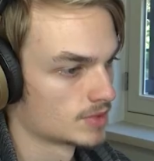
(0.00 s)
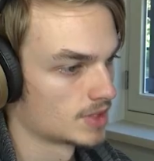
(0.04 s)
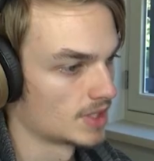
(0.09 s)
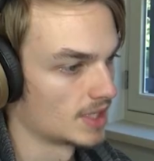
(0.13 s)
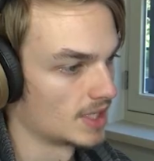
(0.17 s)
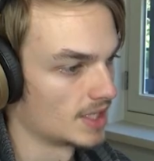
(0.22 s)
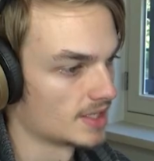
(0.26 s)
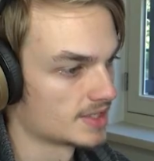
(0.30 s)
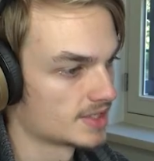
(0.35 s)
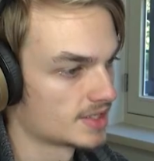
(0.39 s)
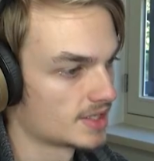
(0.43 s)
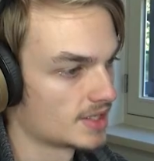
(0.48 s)
Okay,
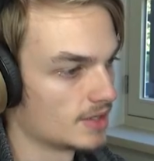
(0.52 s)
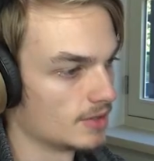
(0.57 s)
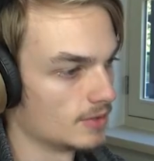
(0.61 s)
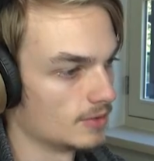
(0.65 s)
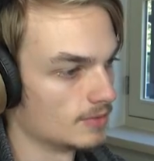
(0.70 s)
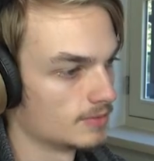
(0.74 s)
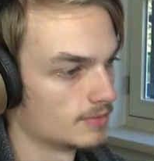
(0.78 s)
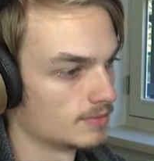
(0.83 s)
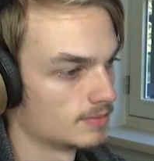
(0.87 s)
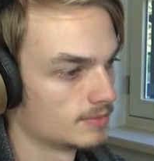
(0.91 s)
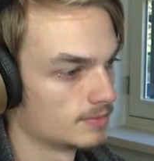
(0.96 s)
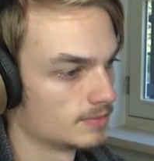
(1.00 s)
let's go.
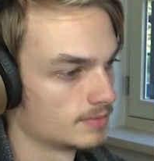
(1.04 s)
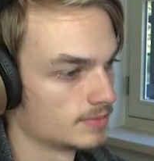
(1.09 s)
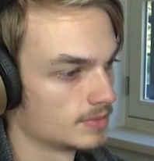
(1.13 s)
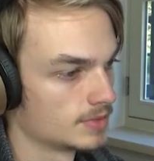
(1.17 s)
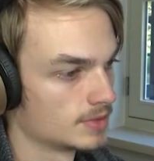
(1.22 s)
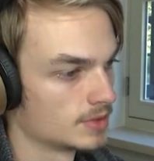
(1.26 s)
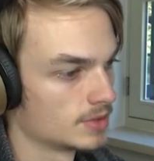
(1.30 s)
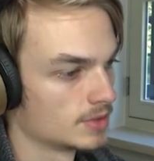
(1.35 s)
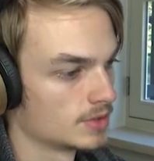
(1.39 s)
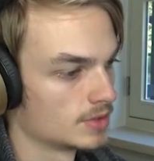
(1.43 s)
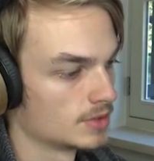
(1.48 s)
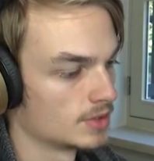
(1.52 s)

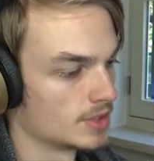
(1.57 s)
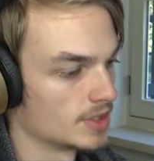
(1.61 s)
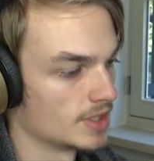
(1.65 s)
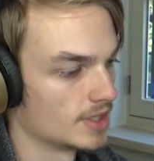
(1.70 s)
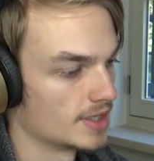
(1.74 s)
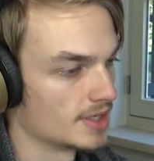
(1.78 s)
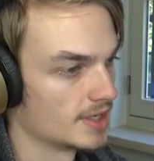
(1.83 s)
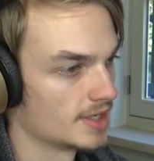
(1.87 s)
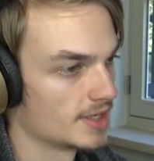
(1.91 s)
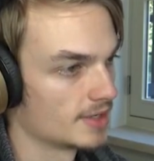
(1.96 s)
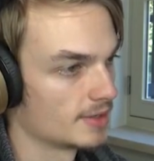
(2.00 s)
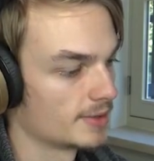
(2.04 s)

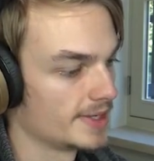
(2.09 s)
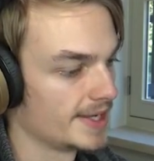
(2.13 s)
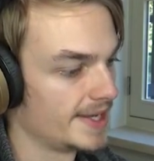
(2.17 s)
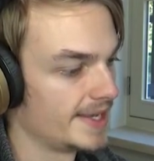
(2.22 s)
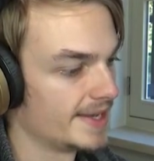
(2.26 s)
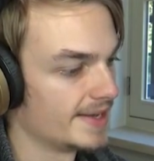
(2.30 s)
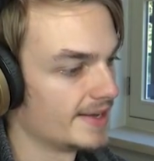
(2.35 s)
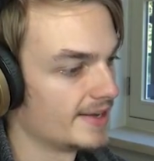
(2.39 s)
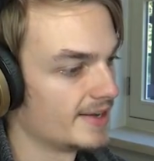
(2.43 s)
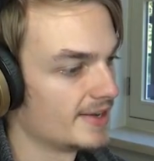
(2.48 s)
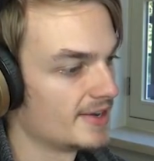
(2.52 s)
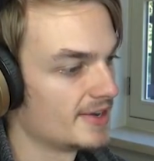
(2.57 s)
Here we
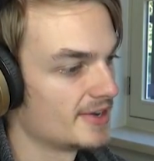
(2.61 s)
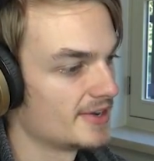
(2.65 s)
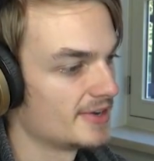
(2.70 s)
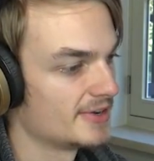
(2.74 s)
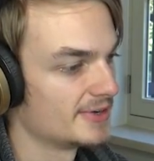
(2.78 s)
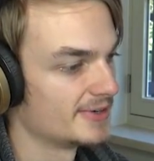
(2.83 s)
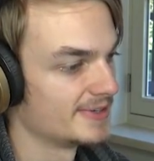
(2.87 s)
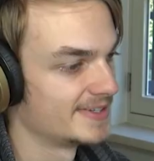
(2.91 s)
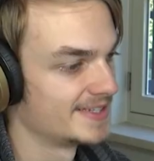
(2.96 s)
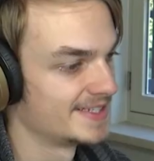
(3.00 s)
go!